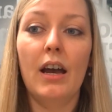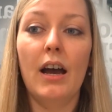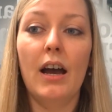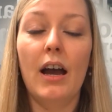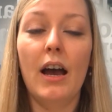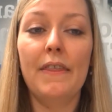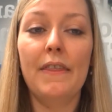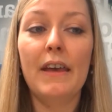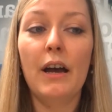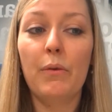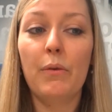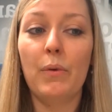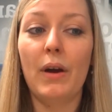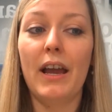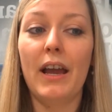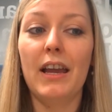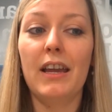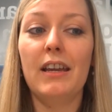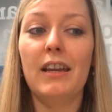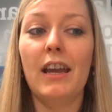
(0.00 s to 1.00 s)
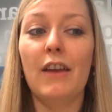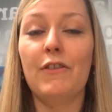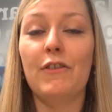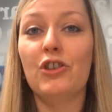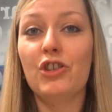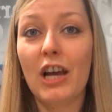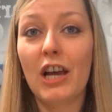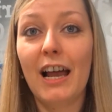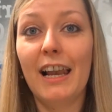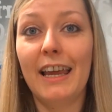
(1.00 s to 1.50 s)
that way, if
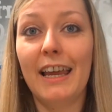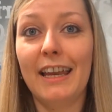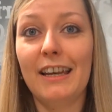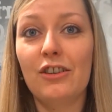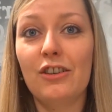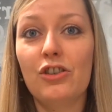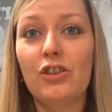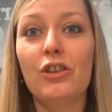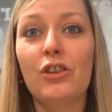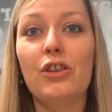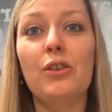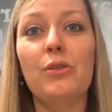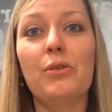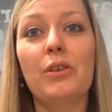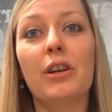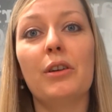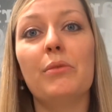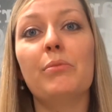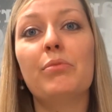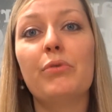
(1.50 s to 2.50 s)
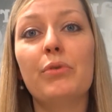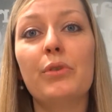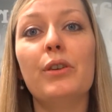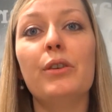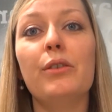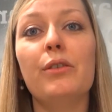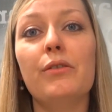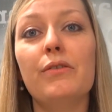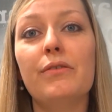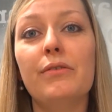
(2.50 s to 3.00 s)
you're challenged, you can
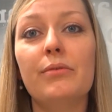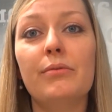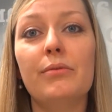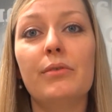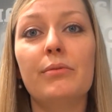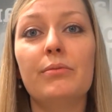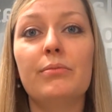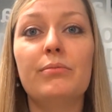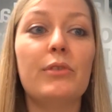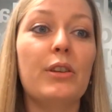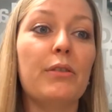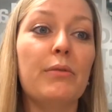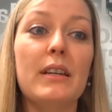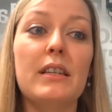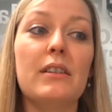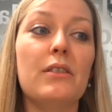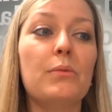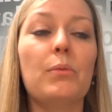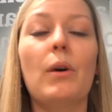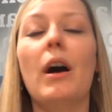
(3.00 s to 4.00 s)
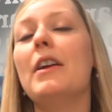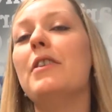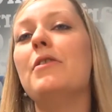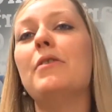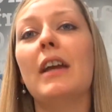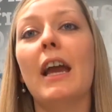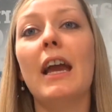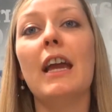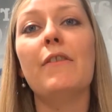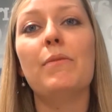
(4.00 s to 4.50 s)
prove the reasons why you
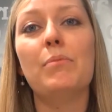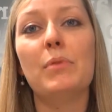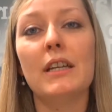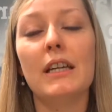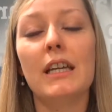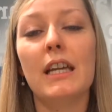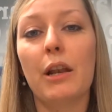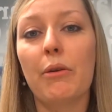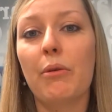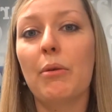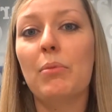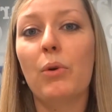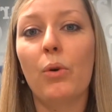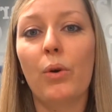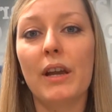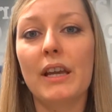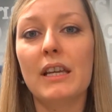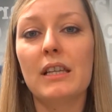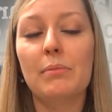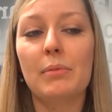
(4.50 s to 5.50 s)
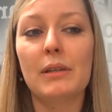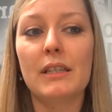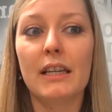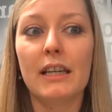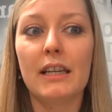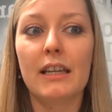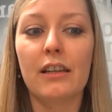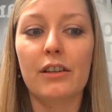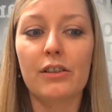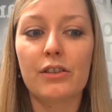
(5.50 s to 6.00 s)
gave particular employees
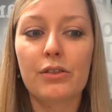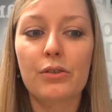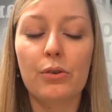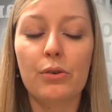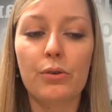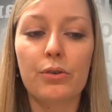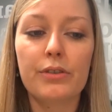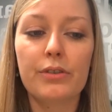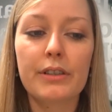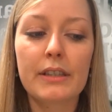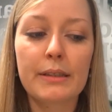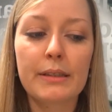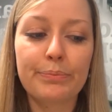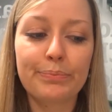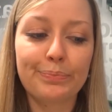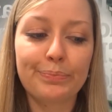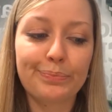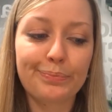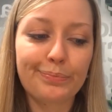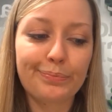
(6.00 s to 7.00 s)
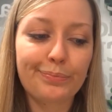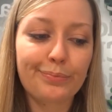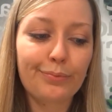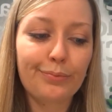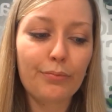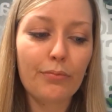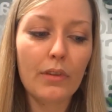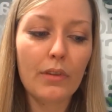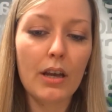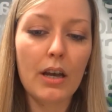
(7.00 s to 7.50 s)
particular scores.
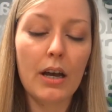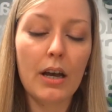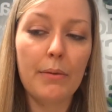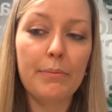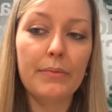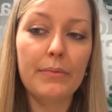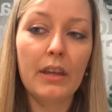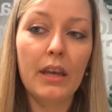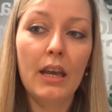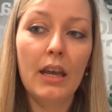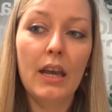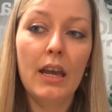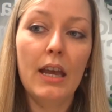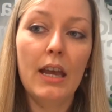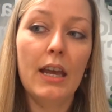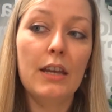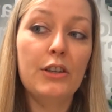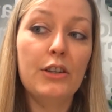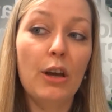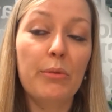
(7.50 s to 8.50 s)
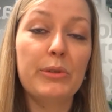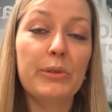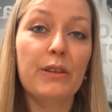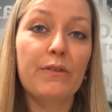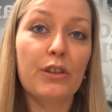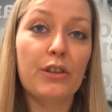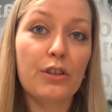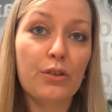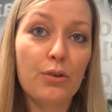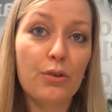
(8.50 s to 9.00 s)
In terms
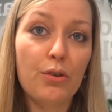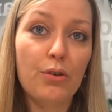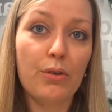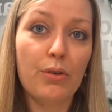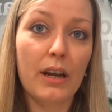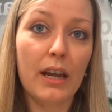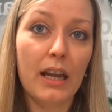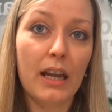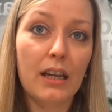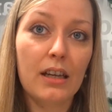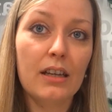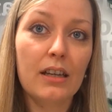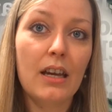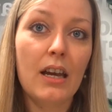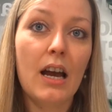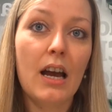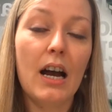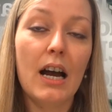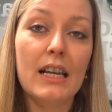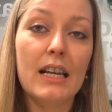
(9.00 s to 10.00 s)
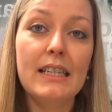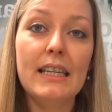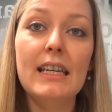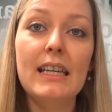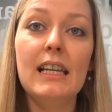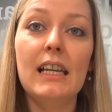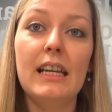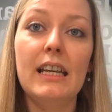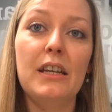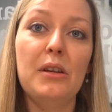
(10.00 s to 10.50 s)
of the scoring,
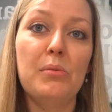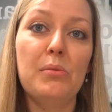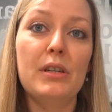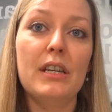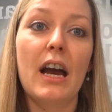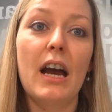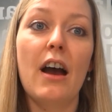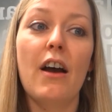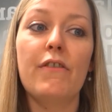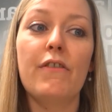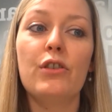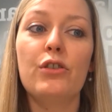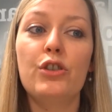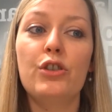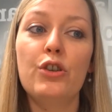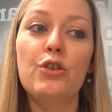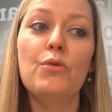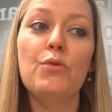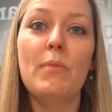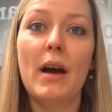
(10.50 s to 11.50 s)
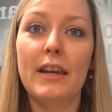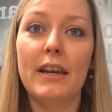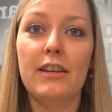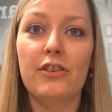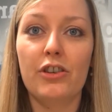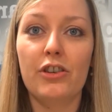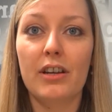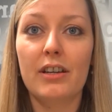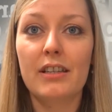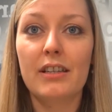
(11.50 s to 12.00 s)
ideally you would have two
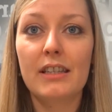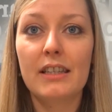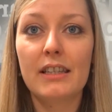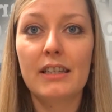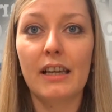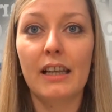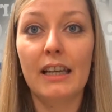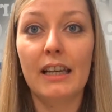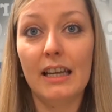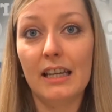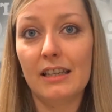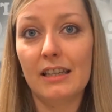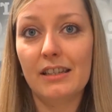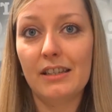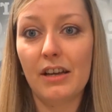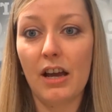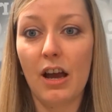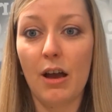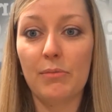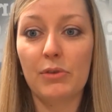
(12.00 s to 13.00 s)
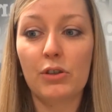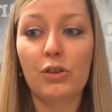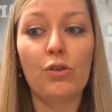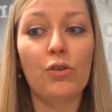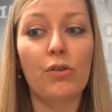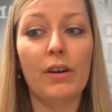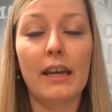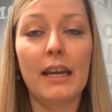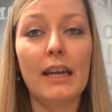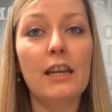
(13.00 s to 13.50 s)
managers at least
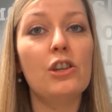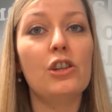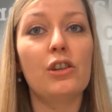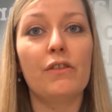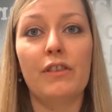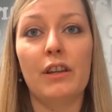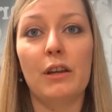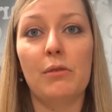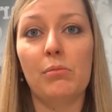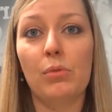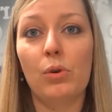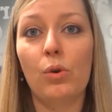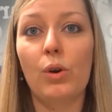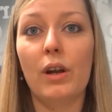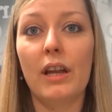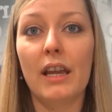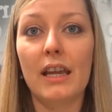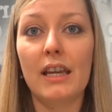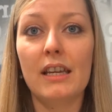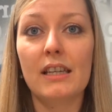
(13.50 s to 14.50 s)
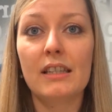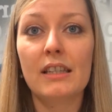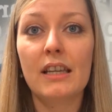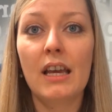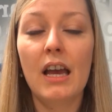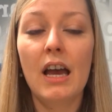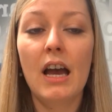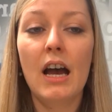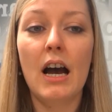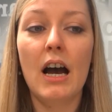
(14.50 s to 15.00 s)
scoring each of the employees,
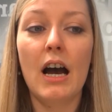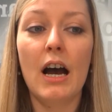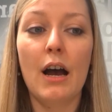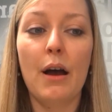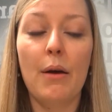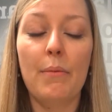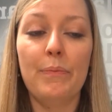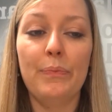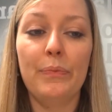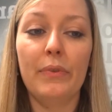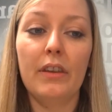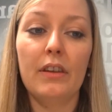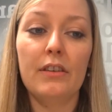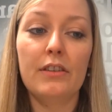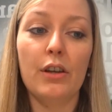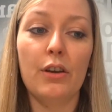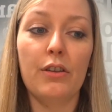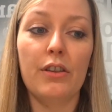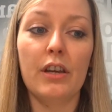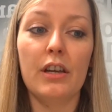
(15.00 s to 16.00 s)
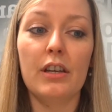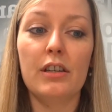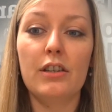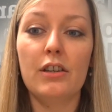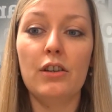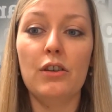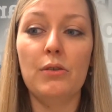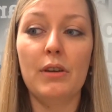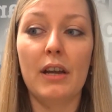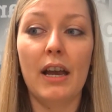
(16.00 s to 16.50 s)
so
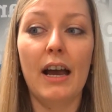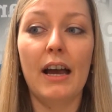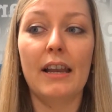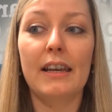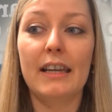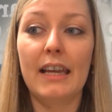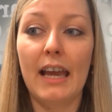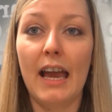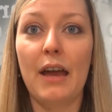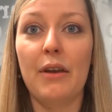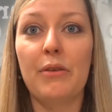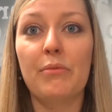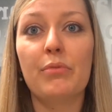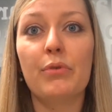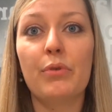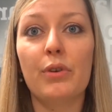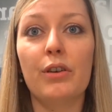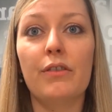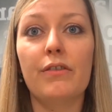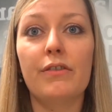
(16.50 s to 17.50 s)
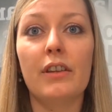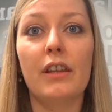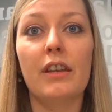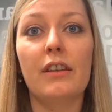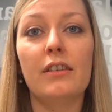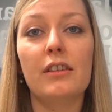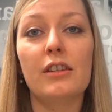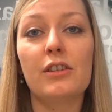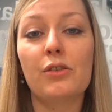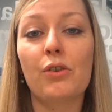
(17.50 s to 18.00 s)
that you can again prove
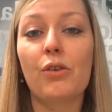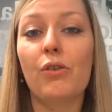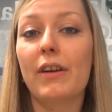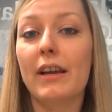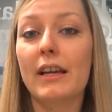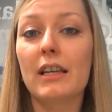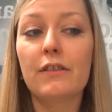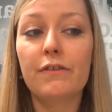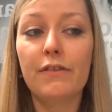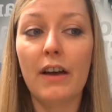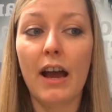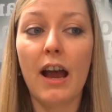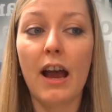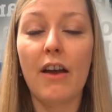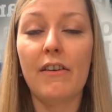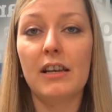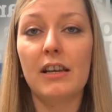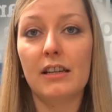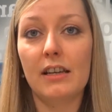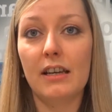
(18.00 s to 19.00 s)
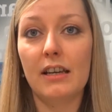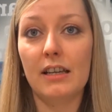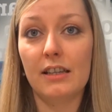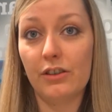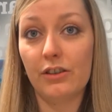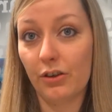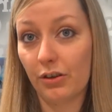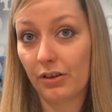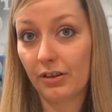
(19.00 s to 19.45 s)
that the scoring is fair and it's done